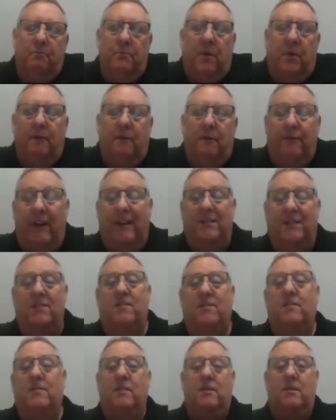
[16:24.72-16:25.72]
a
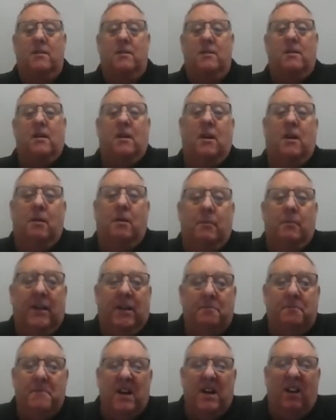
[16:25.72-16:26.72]
fence,
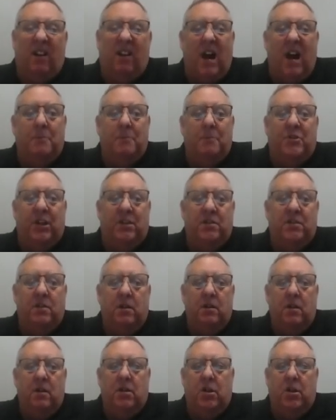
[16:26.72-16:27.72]
any metal objects.
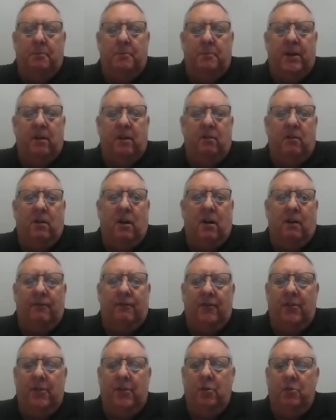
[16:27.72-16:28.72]
You're better
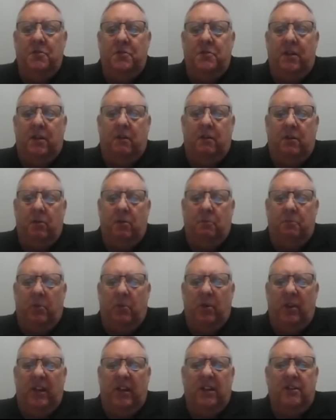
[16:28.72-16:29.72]
off using,
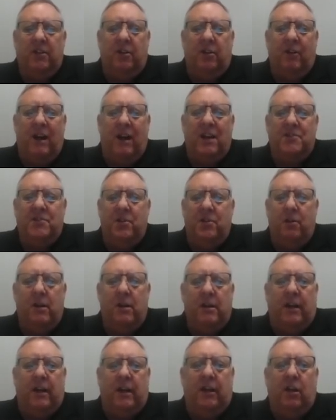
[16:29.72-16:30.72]
putting in the grass
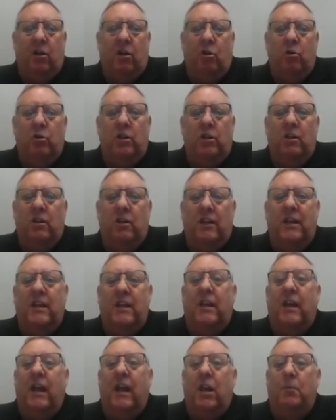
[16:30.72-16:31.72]
area, getting a good clean
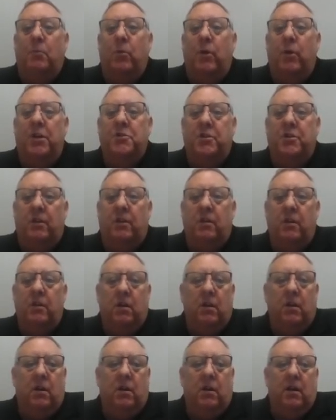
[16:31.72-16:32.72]
calibration.
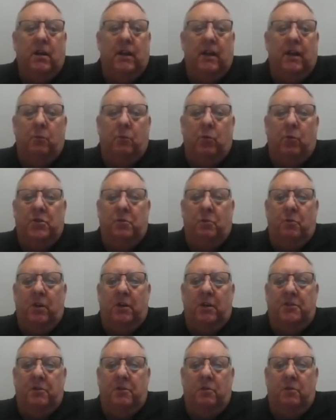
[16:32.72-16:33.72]
And what you
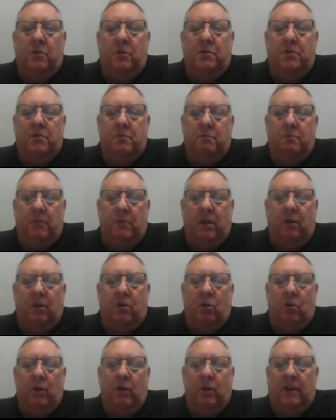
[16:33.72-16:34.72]
want to do is,
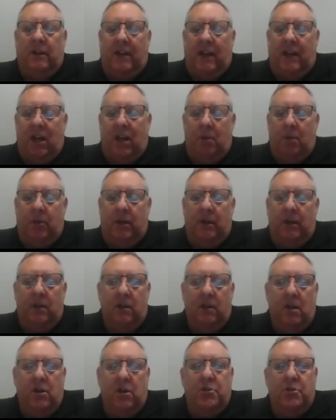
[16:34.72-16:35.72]
go ahead and calibrate it.
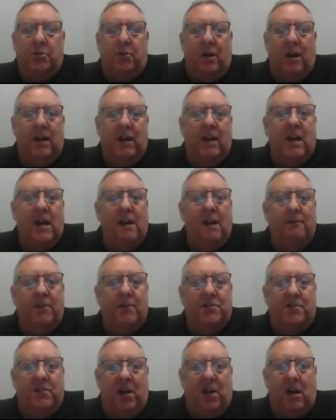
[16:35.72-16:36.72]
Try to have the
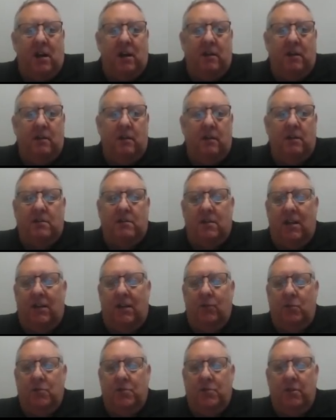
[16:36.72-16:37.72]
sonde as
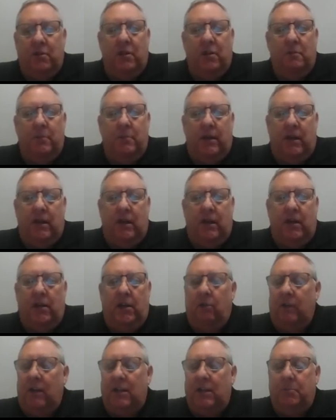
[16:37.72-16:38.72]
level as you can be. You
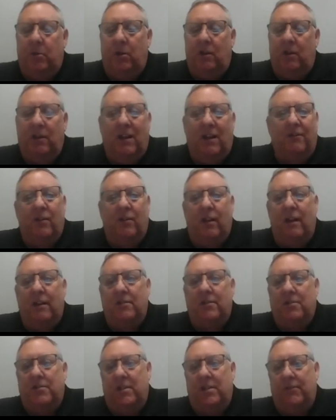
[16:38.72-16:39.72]
don't have to put a level on
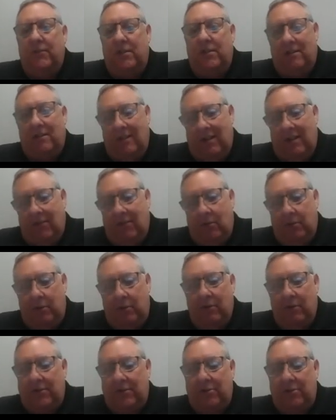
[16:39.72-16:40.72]
to see if it's level. You
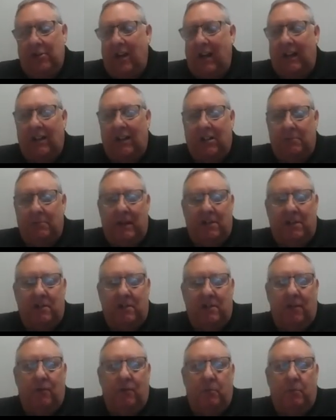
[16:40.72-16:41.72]
don't have to check it to make it
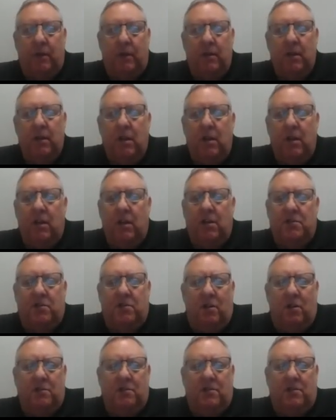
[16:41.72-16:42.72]
level, but as
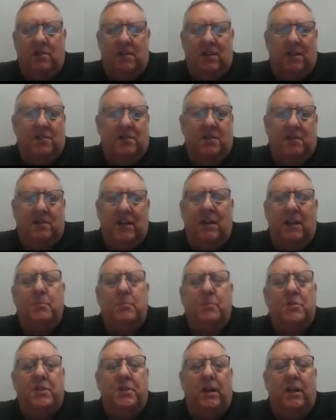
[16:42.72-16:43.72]
long as it's less than
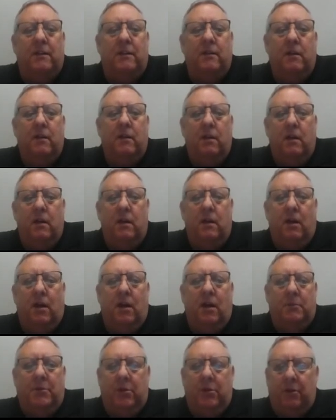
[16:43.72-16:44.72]
10%,
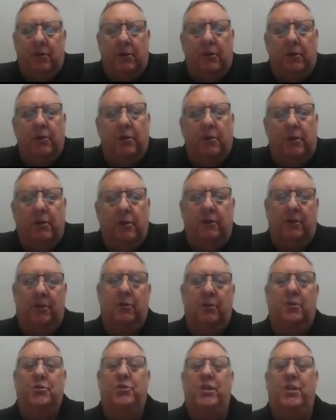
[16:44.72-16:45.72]
you're in
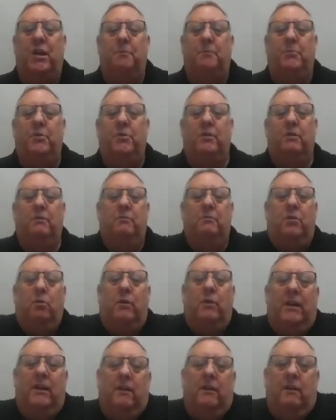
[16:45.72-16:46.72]
good shape. You can go
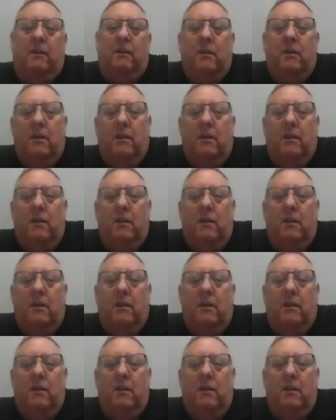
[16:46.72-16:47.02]
ahead and